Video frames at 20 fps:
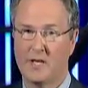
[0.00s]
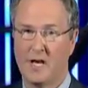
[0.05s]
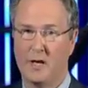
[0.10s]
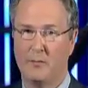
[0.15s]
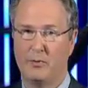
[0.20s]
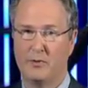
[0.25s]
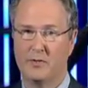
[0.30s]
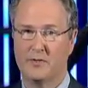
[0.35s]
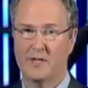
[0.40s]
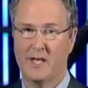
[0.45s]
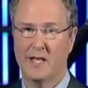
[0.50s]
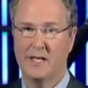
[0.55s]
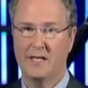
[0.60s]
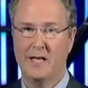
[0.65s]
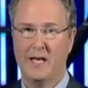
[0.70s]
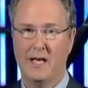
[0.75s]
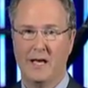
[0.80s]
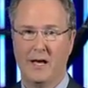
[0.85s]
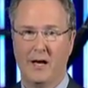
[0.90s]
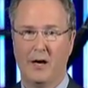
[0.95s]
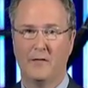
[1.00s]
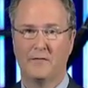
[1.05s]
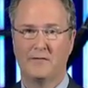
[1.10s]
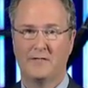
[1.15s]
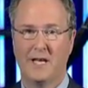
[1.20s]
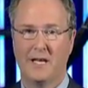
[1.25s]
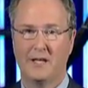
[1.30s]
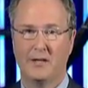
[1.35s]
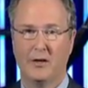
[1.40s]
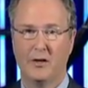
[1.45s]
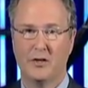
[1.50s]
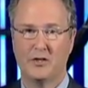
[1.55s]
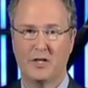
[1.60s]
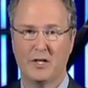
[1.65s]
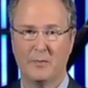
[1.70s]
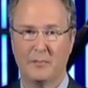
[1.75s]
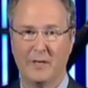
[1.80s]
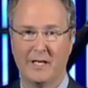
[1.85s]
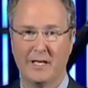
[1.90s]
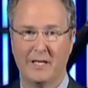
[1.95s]
examples then of
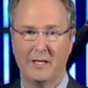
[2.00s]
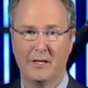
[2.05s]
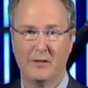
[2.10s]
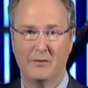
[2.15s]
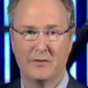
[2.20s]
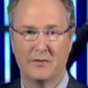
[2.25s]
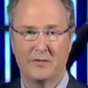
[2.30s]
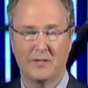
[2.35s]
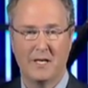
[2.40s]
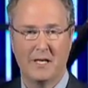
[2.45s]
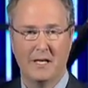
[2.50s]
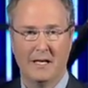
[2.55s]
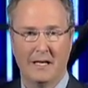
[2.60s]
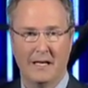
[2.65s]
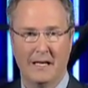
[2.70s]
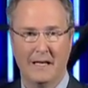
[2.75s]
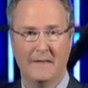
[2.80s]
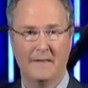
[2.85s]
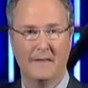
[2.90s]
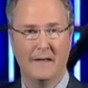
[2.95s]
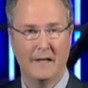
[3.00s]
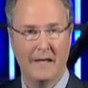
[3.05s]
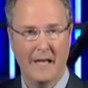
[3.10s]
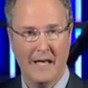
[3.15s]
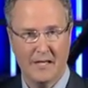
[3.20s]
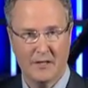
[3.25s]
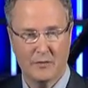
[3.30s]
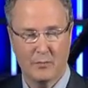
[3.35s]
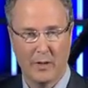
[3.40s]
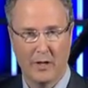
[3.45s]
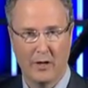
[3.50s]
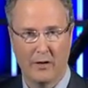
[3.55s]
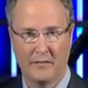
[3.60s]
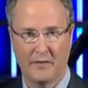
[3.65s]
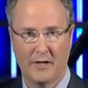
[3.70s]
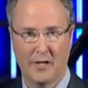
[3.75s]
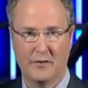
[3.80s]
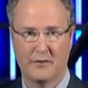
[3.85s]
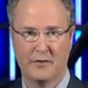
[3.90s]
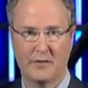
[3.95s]
technology being used in the less
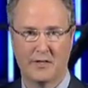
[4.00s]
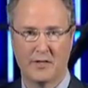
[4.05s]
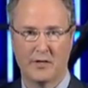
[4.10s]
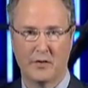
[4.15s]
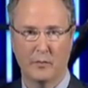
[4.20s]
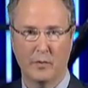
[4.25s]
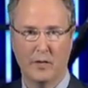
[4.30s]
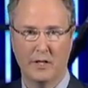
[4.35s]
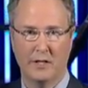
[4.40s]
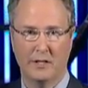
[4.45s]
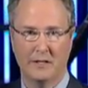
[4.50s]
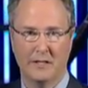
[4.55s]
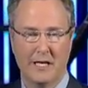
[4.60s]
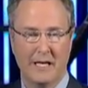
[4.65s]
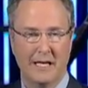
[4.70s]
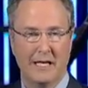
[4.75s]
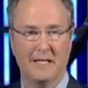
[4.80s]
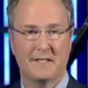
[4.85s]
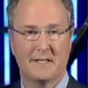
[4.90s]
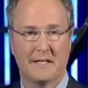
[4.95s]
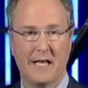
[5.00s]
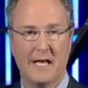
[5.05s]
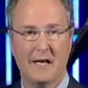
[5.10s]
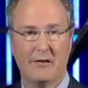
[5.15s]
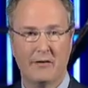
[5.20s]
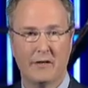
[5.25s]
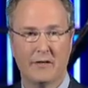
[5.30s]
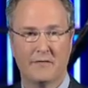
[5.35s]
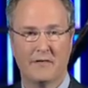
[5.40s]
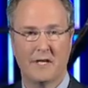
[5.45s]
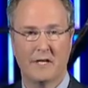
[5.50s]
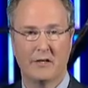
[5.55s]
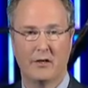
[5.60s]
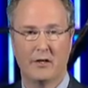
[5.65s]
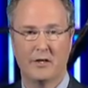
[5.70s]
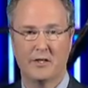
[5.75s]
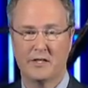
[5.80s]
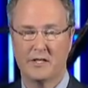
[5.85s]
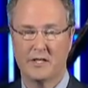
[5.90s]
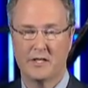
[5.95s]
well-off countries of the world. It's an area of
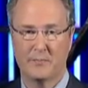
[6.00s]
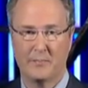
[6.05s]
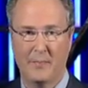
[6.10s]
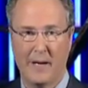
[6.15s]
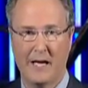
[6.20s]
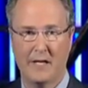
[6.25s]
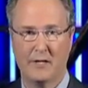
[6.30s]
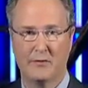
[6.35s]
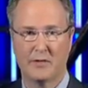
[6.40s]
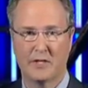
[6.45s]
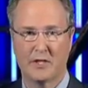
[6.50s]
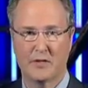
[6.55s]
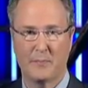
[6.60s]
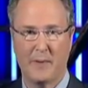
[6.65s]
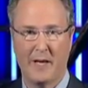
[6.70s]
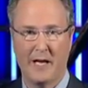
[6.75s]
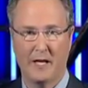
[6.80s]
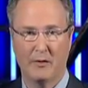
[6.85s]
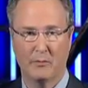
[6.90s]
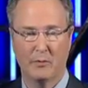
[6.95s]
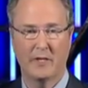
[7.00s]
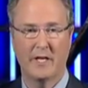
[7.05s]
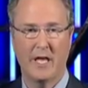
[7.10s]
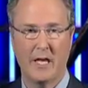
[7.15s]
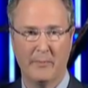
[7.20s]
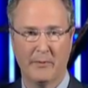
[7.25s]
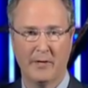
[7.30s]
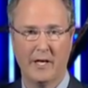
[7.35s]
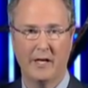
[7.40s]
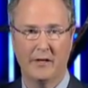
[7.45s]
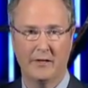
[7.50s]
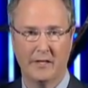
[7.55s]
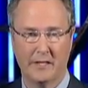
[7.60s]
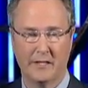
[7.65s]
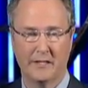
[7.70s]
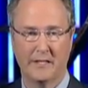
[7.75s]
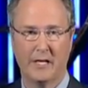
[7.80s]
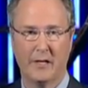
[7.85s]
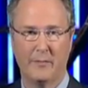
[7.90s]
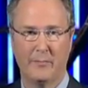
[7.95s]
technology that's bound to expand. We'll keep an eye on
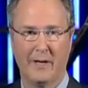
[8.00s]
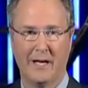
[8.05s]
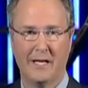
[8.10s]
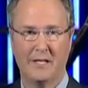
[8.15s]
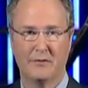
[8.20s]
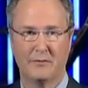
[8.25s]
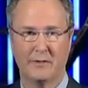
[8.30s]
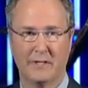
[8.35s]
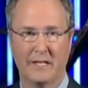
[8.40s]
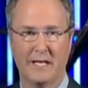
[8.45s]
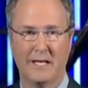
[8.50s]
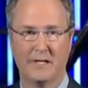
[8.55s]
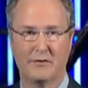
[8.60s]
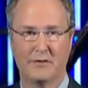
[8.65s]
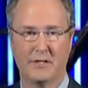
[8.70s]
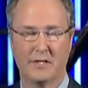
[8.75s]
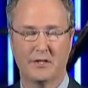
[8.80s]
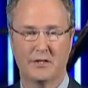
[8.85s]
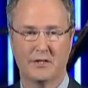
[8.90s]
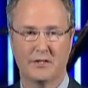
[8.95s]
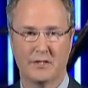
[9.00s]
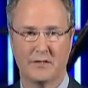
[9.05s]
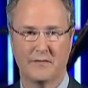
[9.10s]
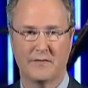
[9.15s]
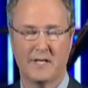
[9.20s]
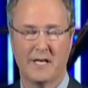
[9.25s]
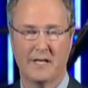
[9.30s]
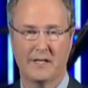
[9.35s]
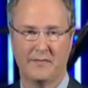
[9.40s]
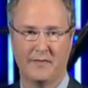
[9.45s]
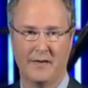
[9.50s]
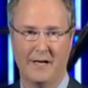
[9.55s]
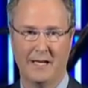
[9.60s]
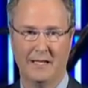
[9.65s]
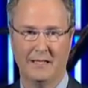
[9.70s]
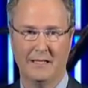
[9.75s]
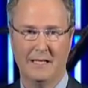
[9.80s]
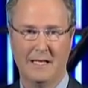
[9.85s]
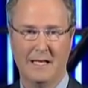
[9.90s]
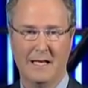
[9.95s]
it and come back to in later editions of
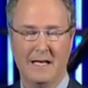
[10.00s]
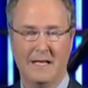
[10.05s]
Technofile.